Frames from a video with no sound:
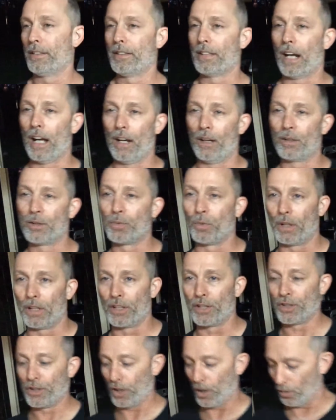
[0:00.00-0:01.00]
Tyler's wanting
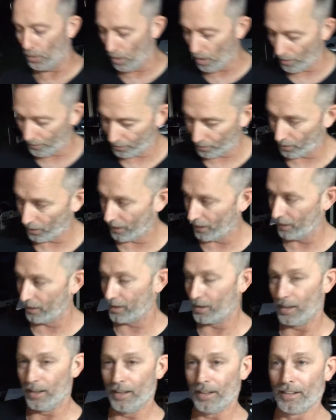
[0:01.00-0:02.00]
to show off her
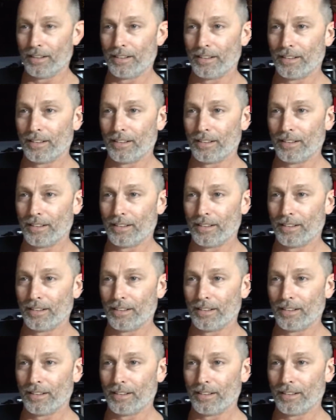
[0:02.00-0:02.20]
haircut.